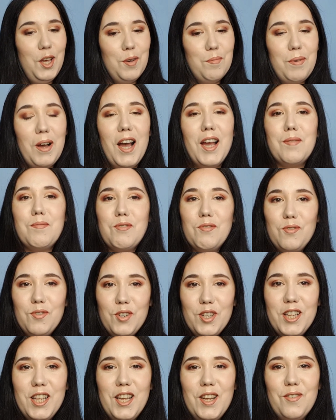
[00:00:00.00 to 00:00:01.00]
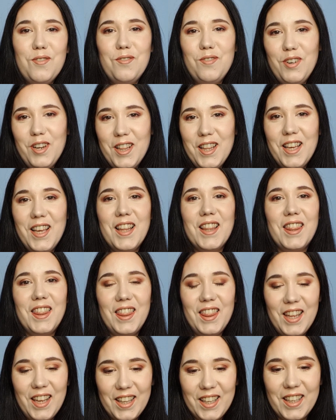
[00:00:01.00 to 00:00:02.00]
But I'm really, really
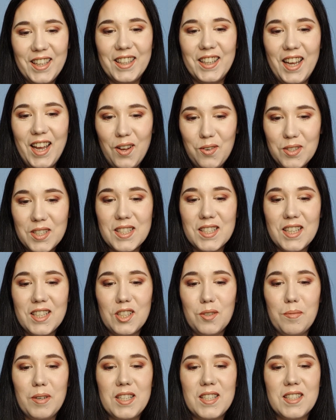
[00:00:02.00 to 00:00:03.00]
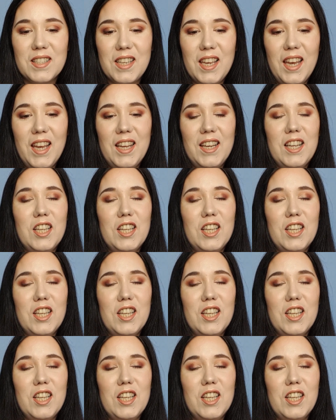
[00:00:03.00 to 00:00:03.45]
liking how it's sitting on my skin.